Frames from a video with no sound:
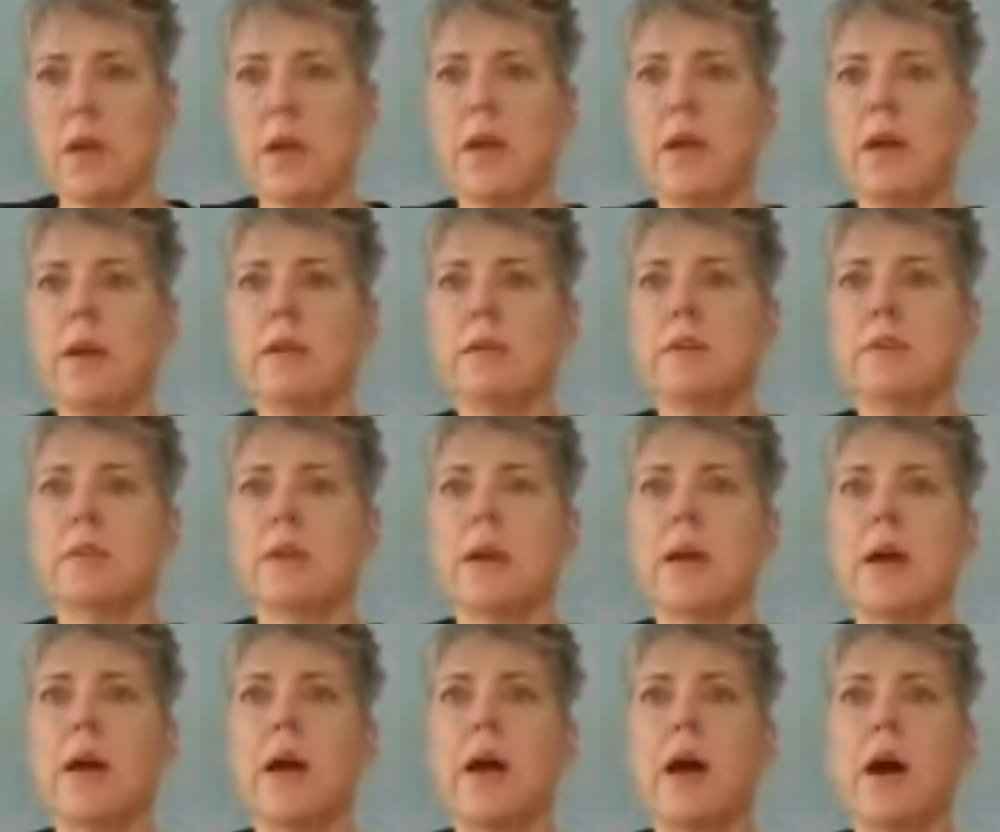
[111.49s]

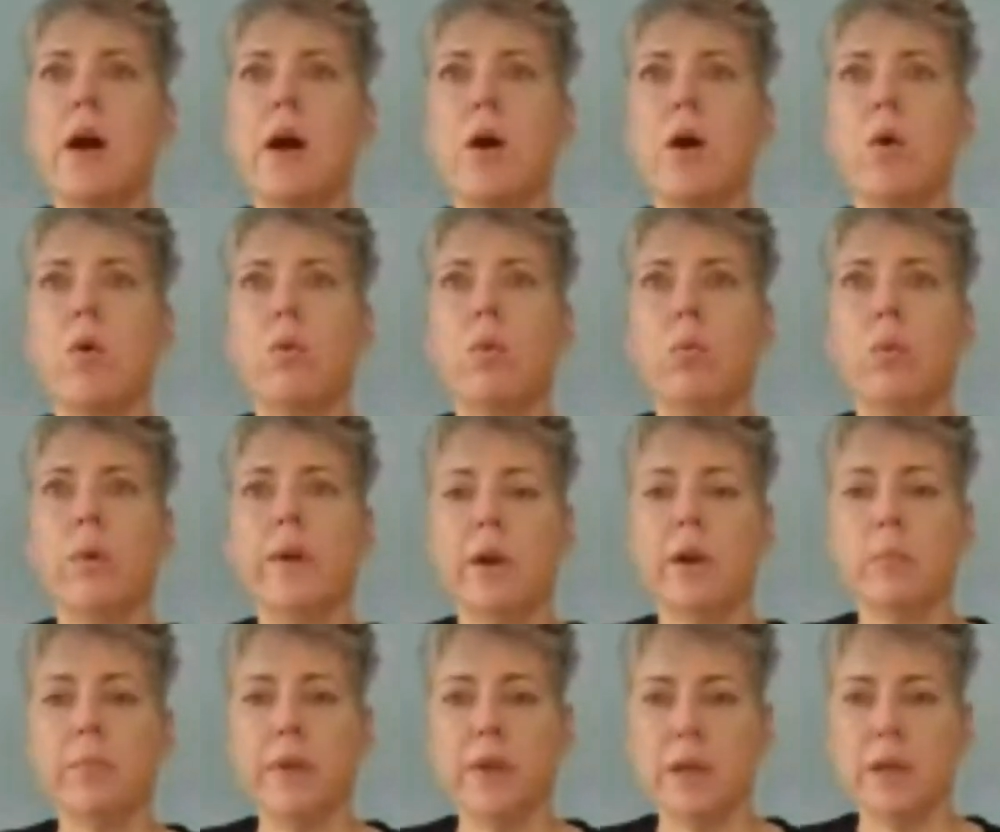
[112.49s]
and how
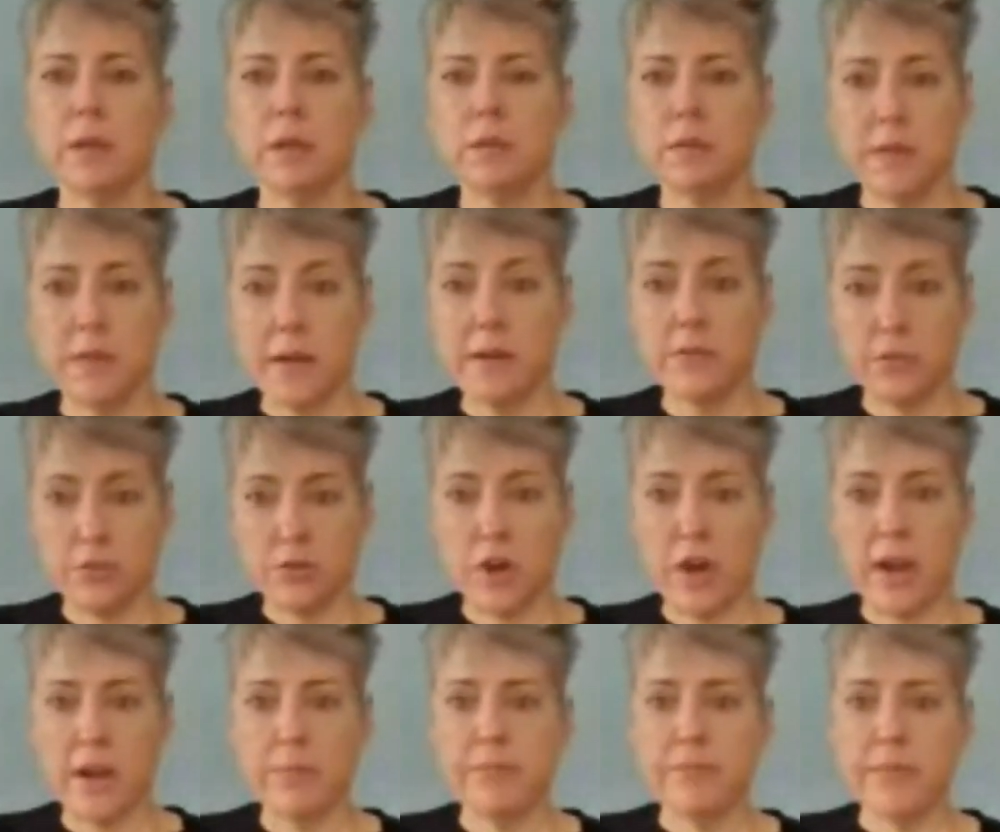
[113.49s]
we are being led
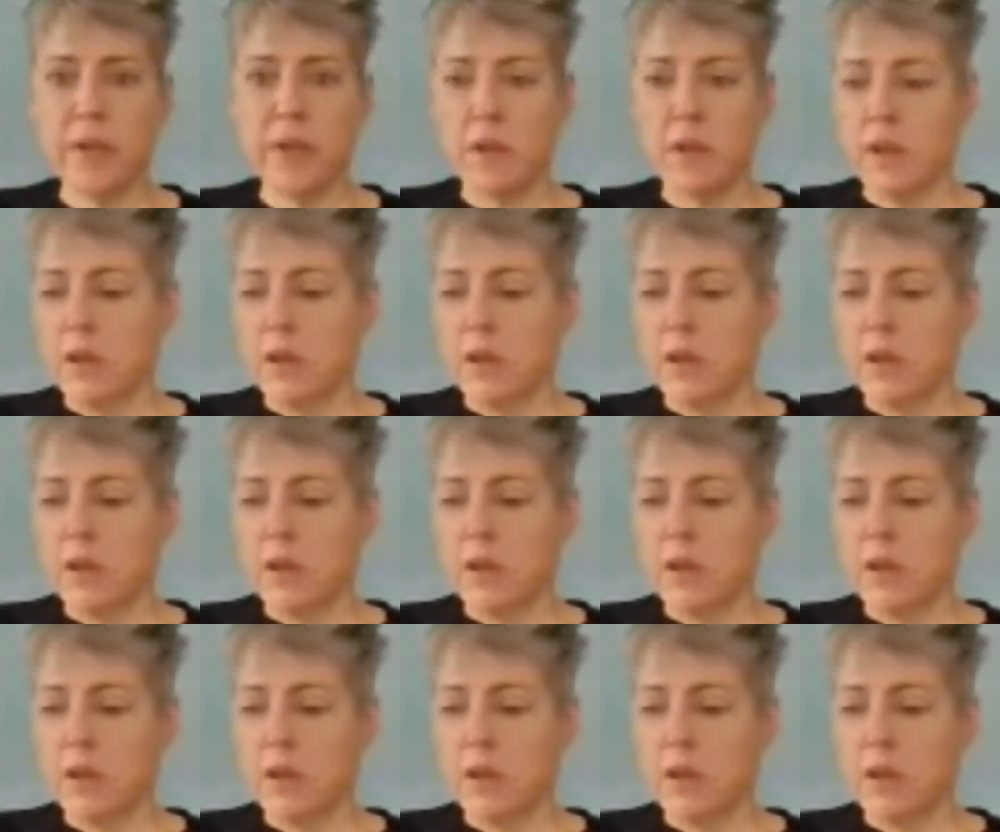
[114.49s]
astray.